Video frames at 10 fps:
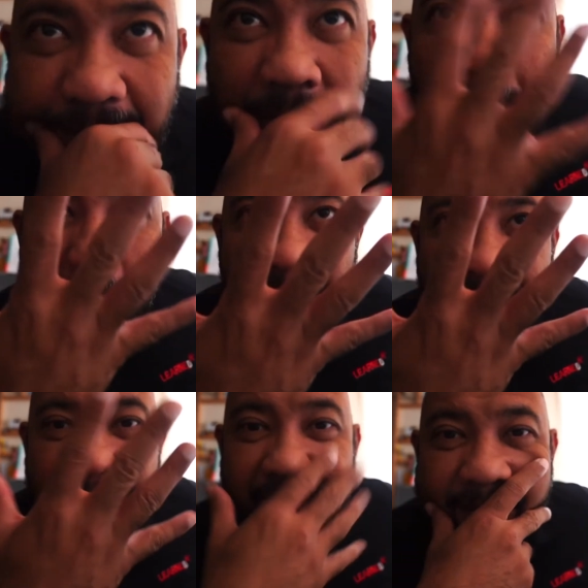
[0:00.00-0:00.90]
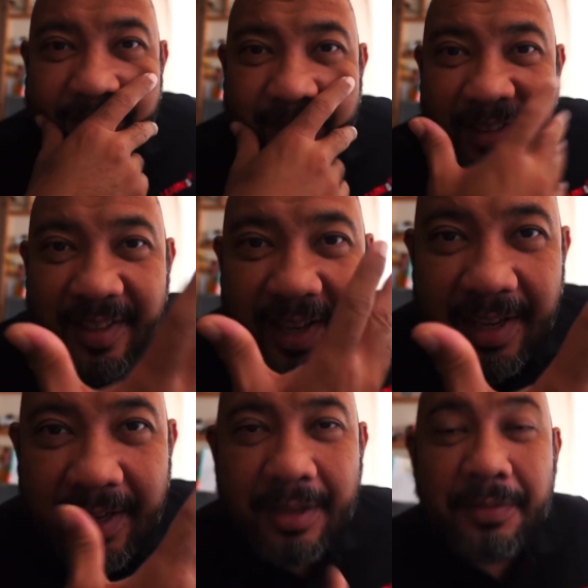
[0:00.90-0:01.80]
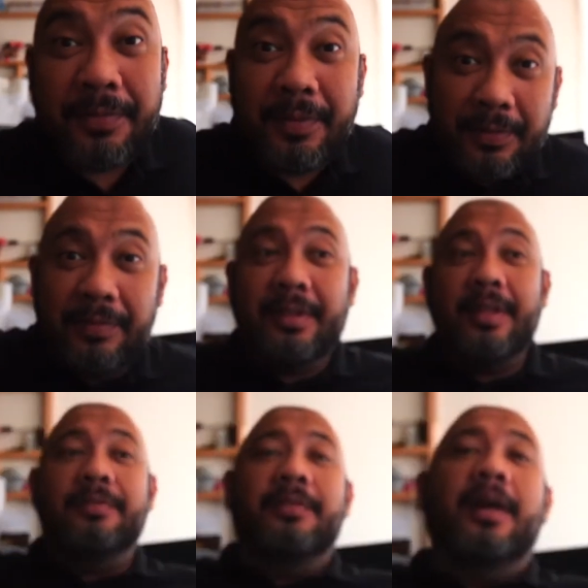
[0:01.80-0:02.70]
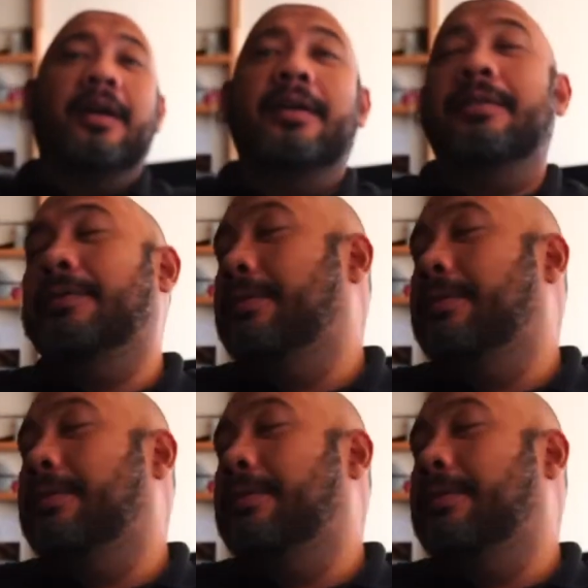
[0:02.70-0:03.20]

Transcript: Alright, day 55,